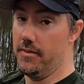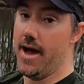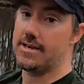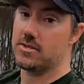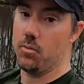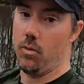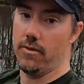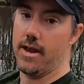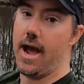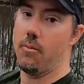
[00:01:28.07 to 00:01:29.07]
but that's the
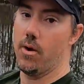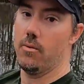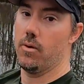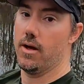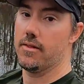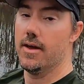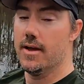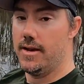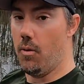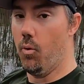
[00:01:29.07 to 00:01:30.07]
one that I went with.
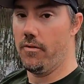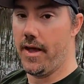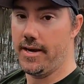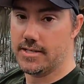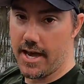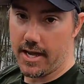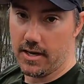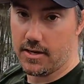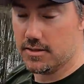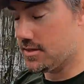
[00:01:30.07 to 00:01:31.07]
Now, one thing to take into